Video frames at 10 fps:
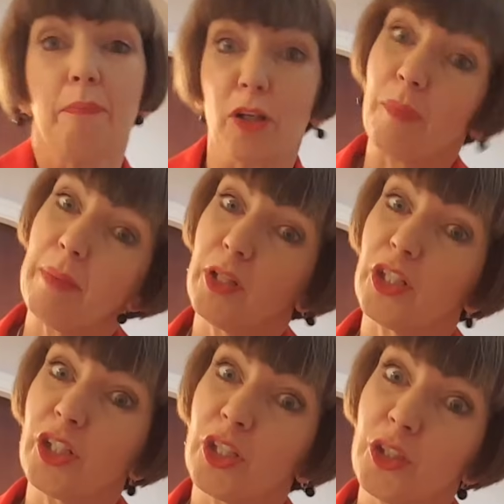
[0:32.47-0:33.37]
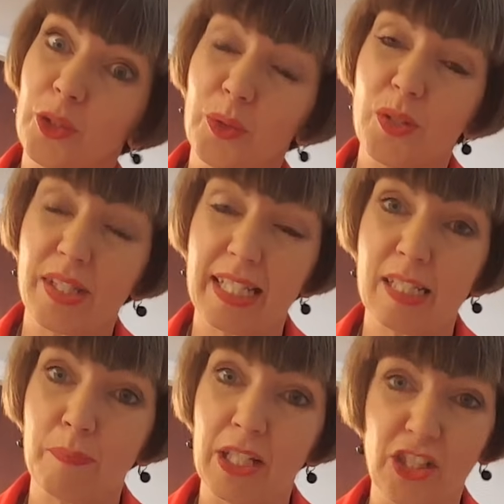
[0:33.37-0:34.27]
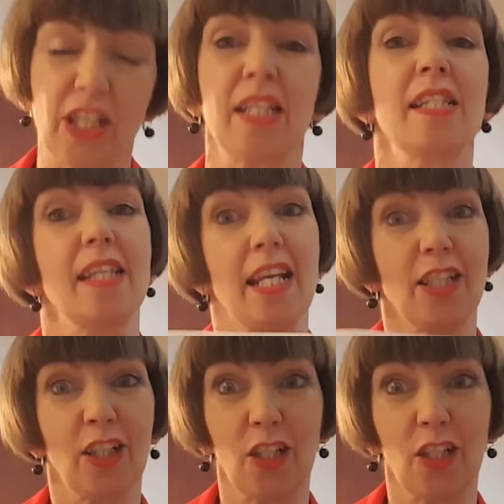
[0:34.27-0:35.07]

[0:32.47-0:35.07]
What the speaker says: But remember, you can use these missions and you